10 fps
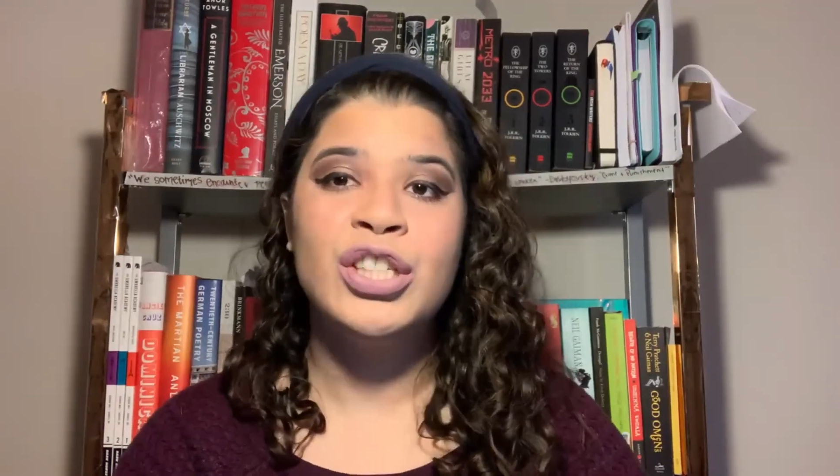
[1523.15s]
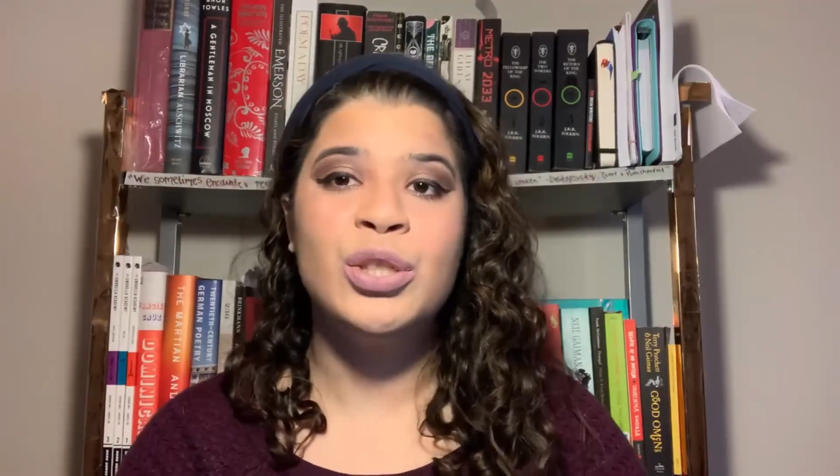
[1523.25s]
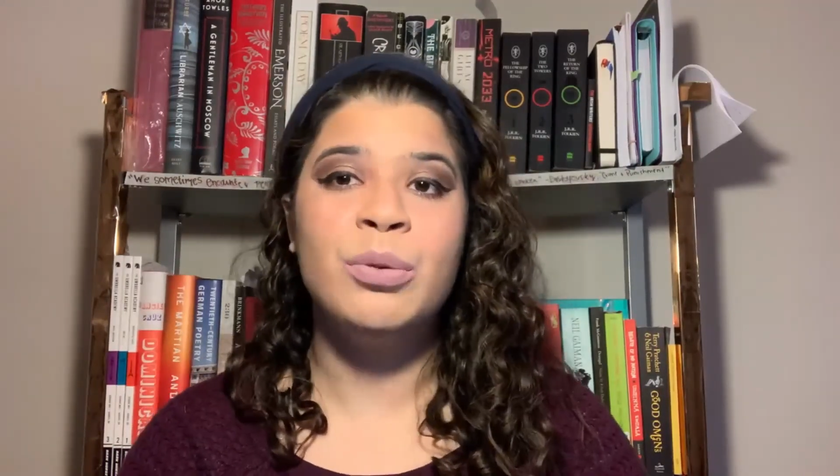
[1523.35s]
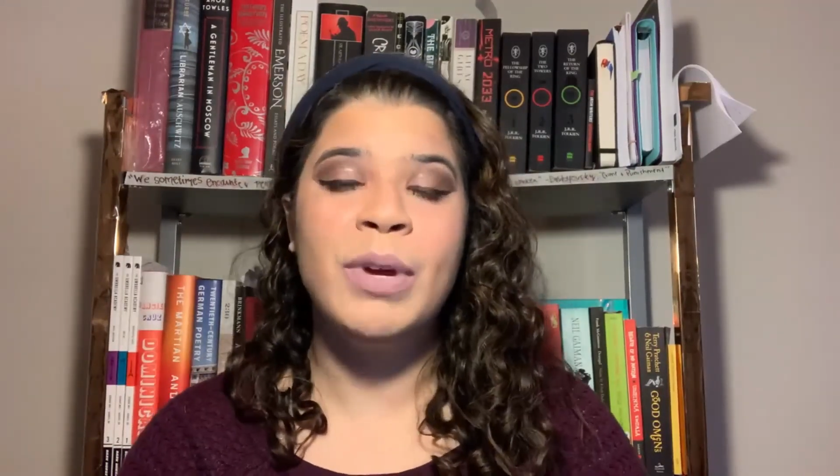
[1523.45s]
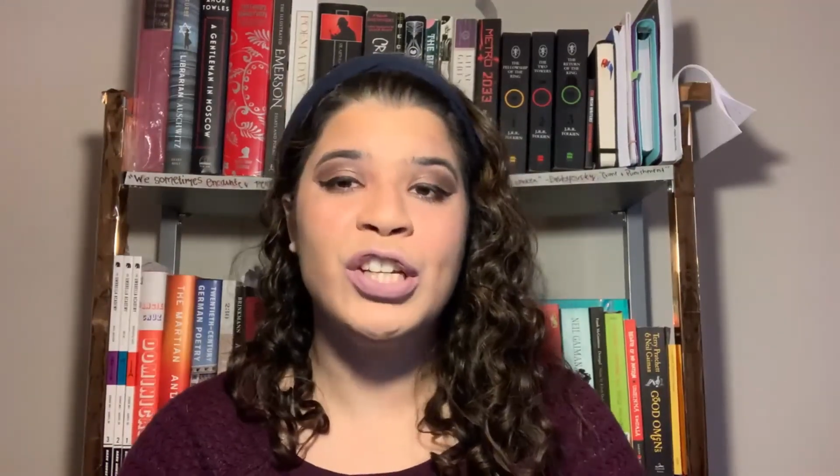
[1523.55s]

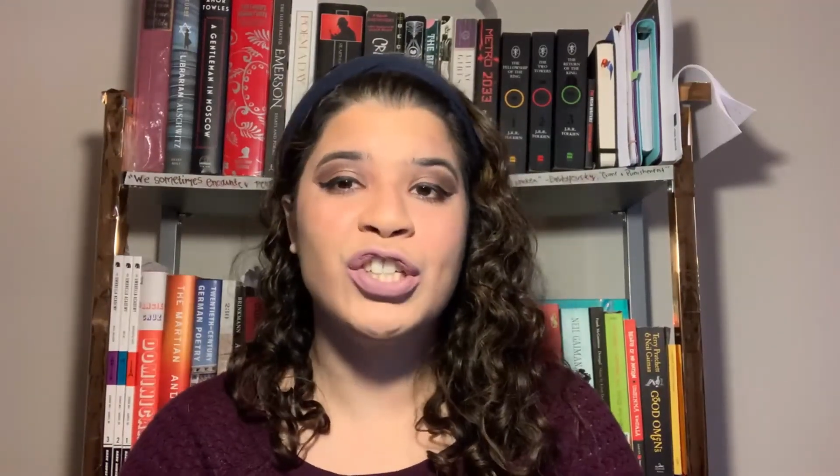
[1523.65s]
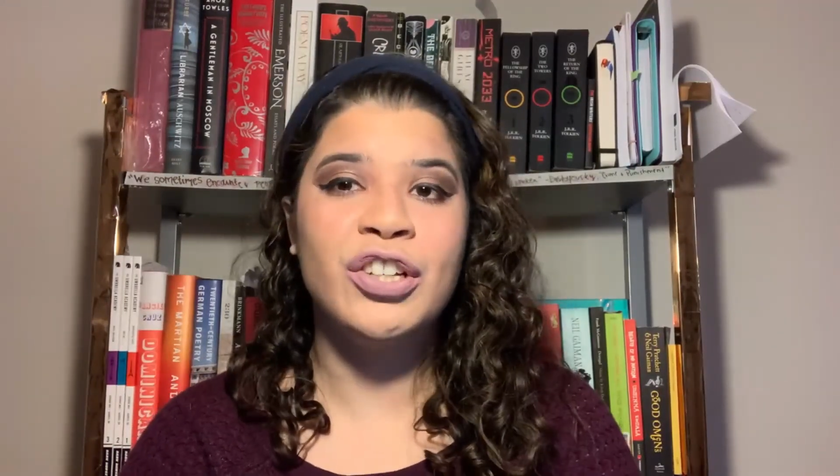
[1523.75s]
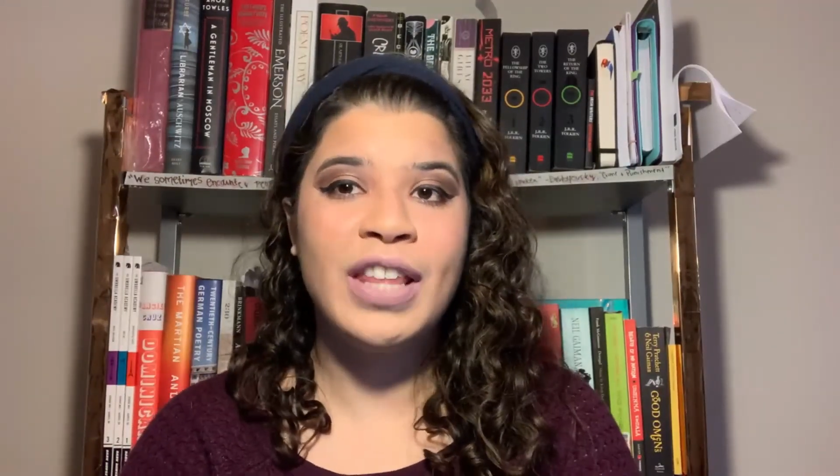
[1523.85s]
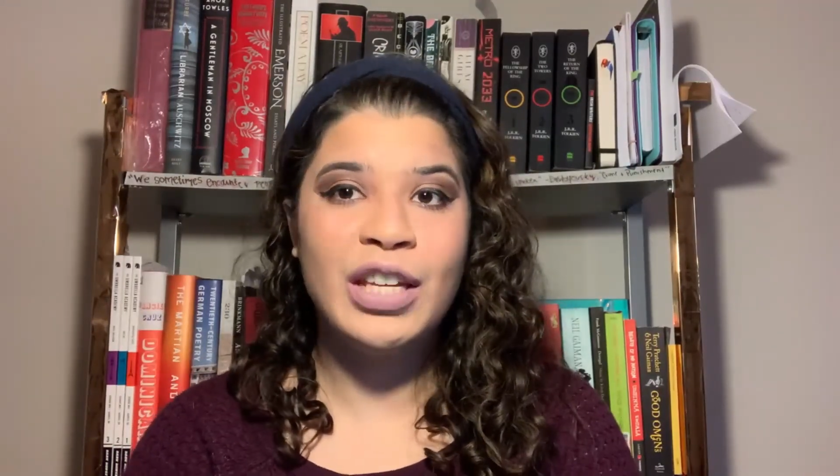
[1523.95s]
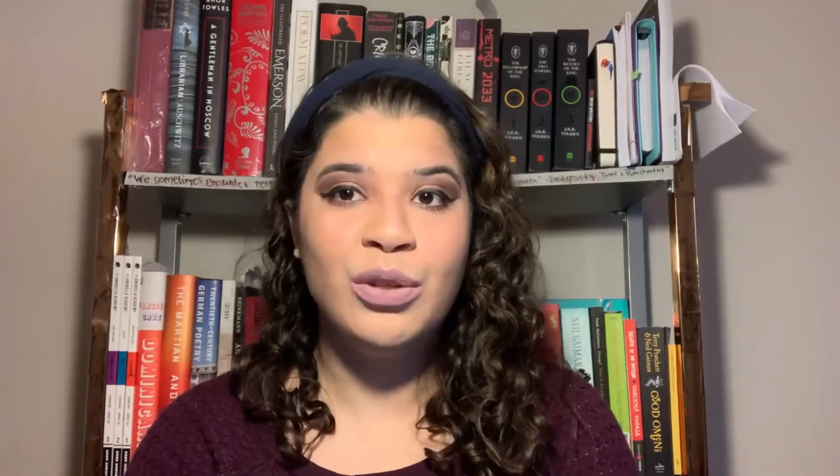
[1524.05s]
to make
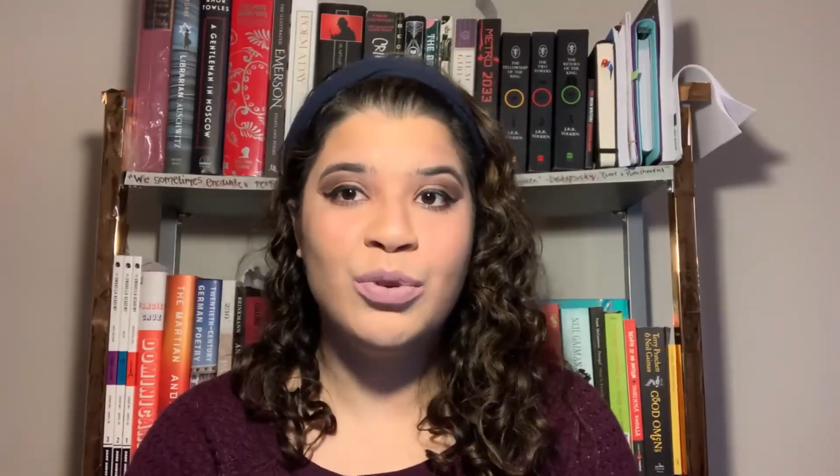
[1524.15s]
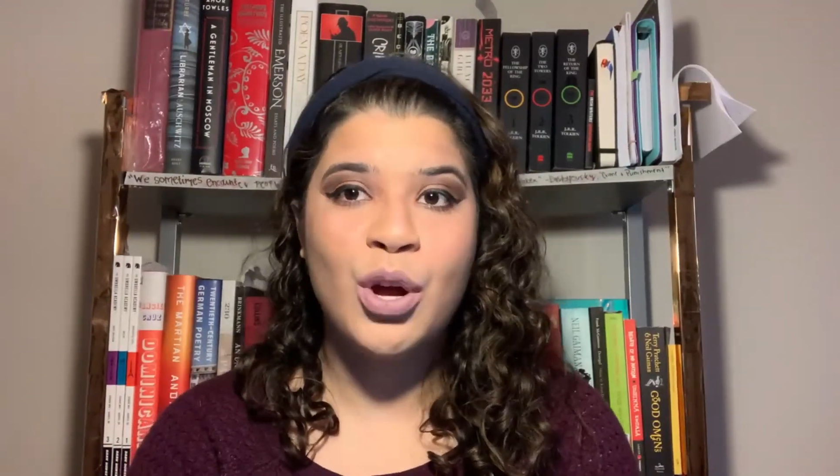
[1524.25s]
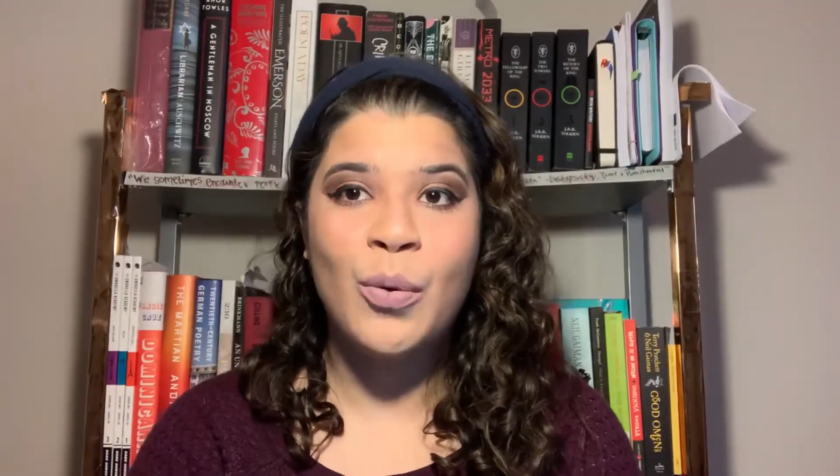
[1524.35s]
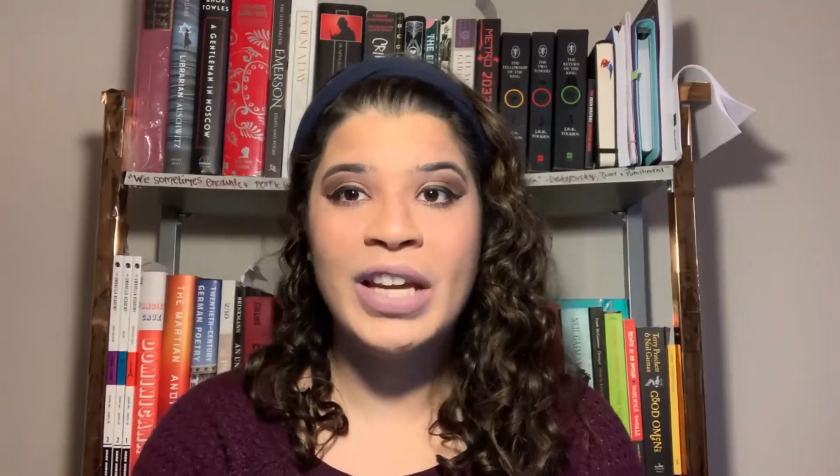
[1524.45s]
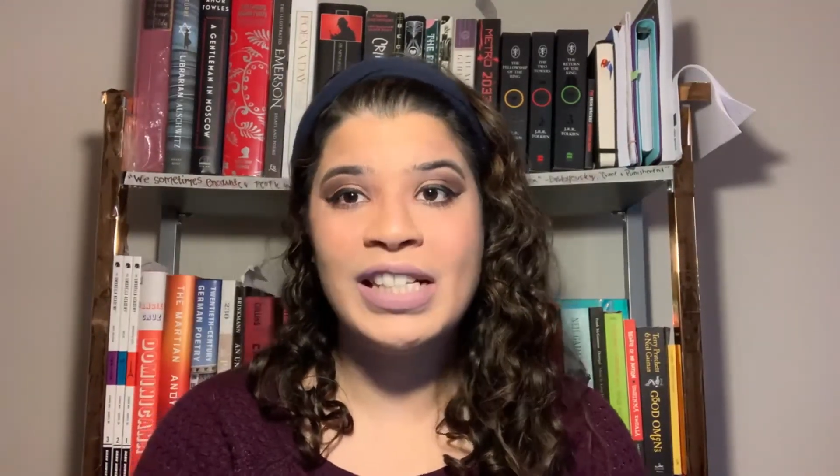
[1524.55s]
sure that you
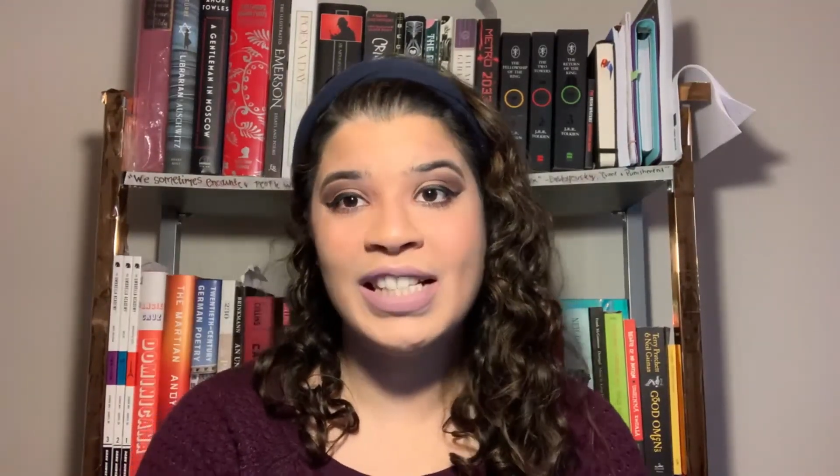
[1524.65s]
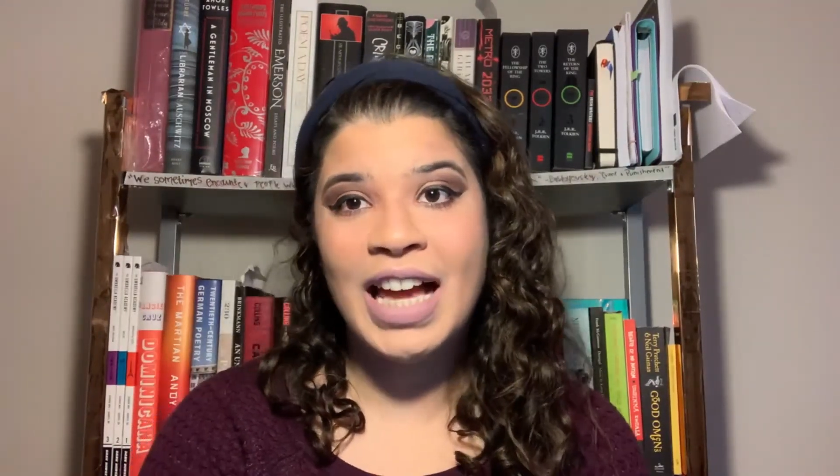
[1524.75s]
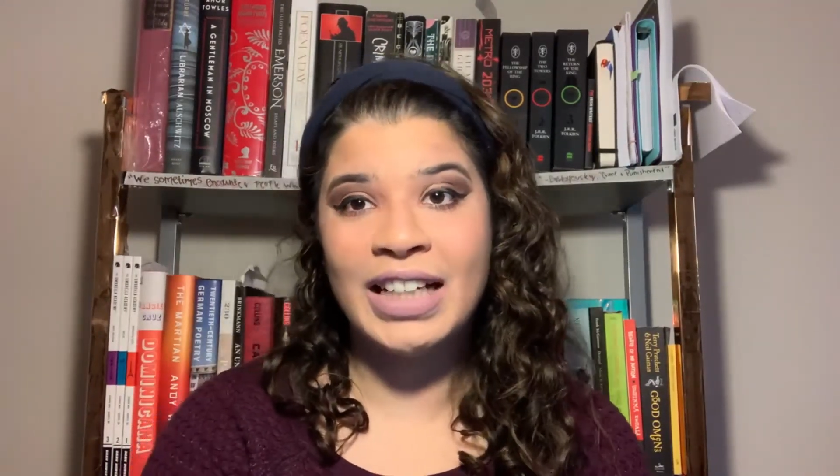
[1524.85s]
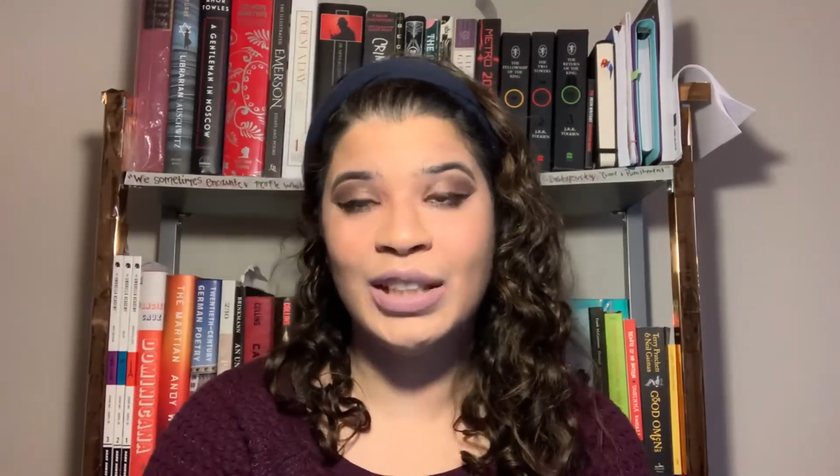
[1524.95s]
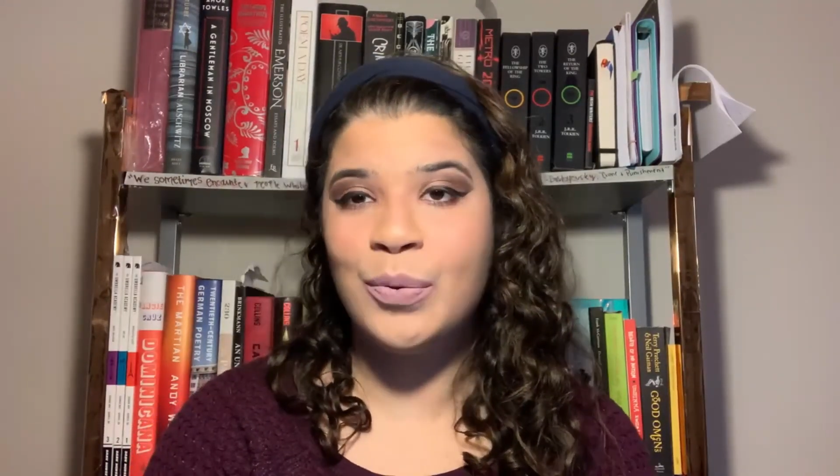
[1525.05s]
know exactly